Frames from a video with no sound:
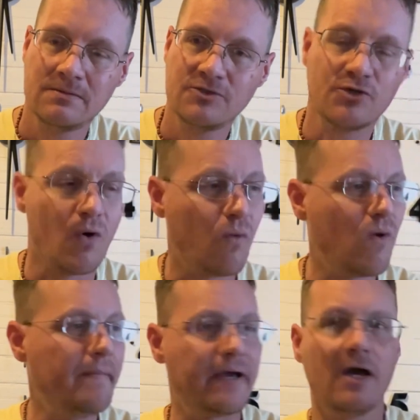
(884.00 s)
So a
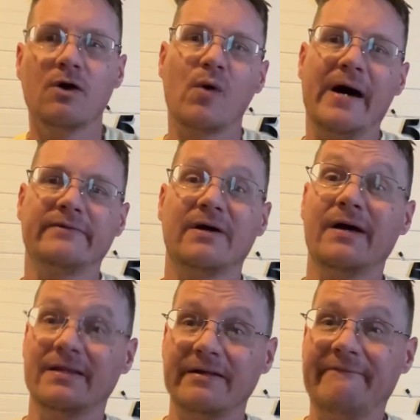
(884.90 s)
woman can go out there
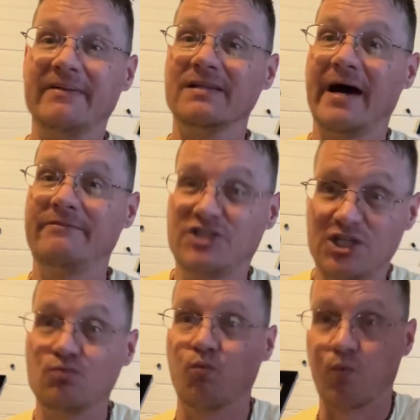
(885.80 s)
and live the life
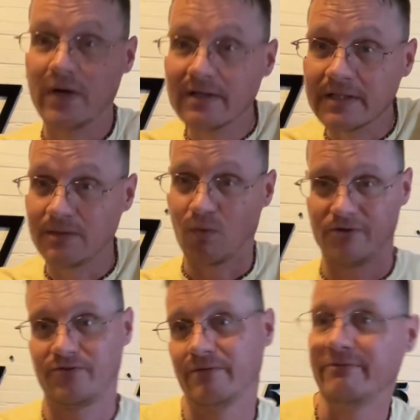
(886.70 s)
she really
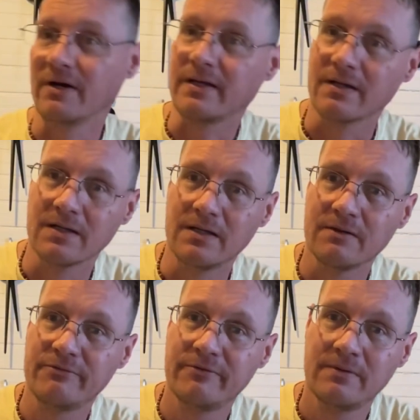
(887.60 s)
wants to fucking
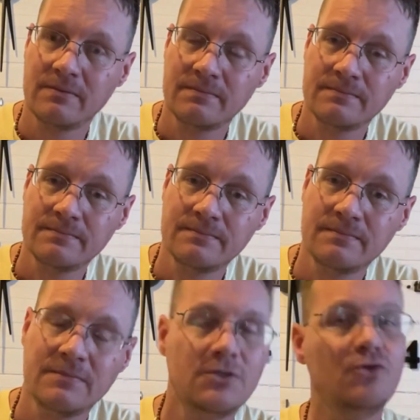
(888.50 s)
live.
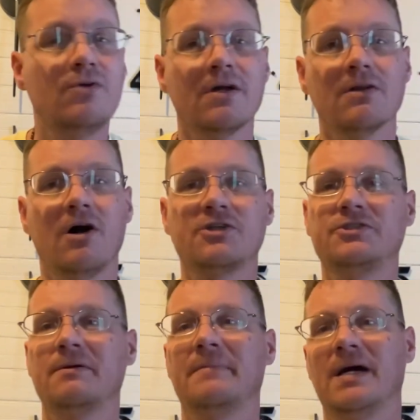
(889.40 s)
You done lost
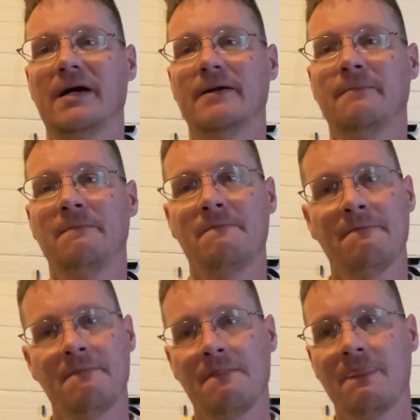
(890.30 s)
your mind.
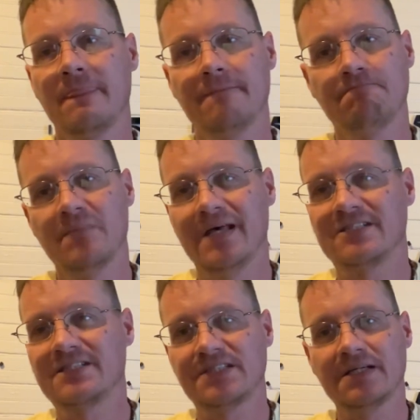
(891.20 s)
And
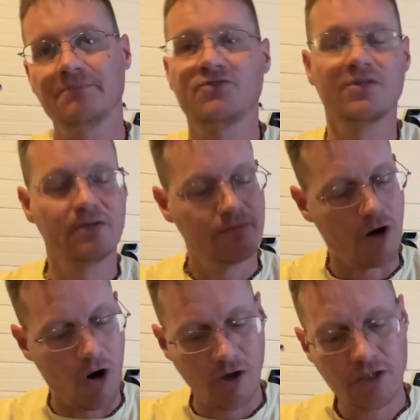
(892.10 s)
simps,
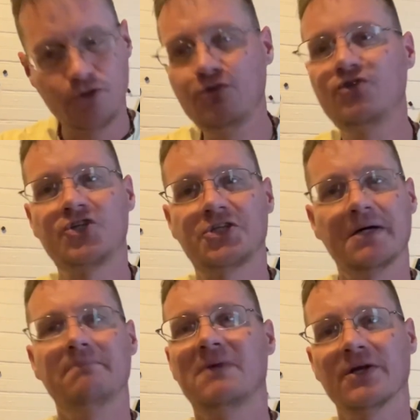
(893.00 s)
all of you
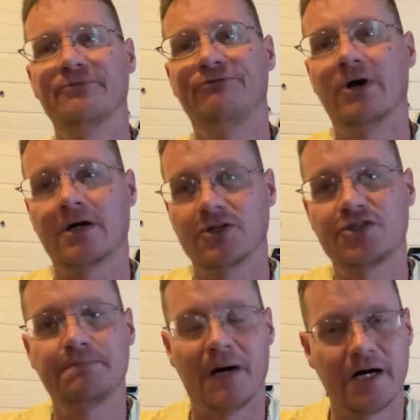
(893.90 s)
simp motherfuckers
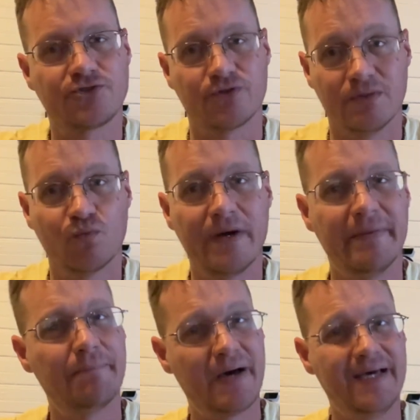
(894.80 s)
sponsoring
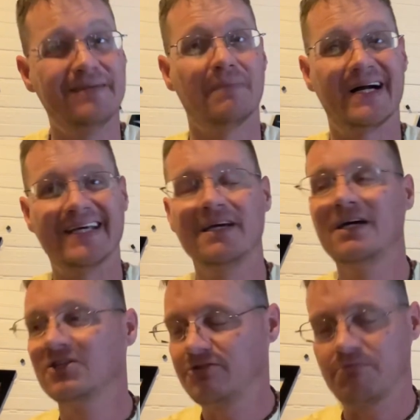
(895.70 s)
women, paying money,
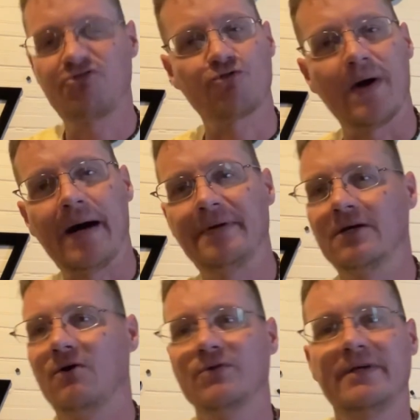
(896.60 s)
subscribing
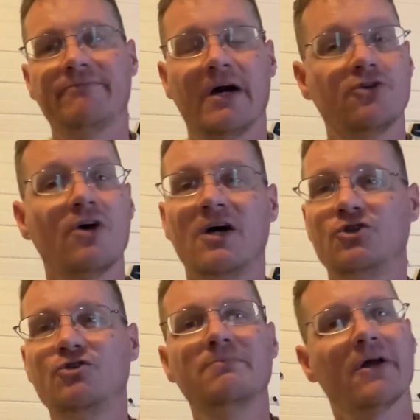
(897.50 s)
to OnlyFans,
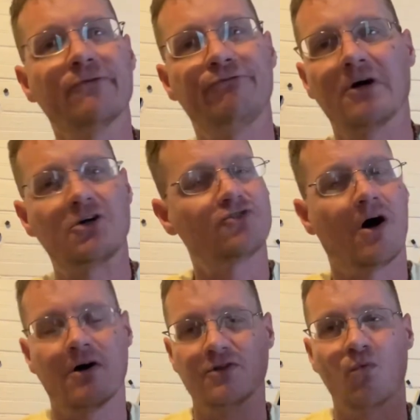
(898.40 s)
you motherfuckers
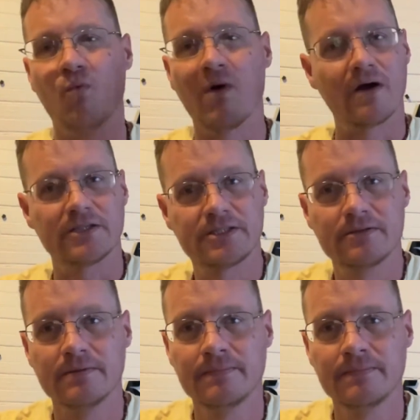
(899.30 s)
are the worst.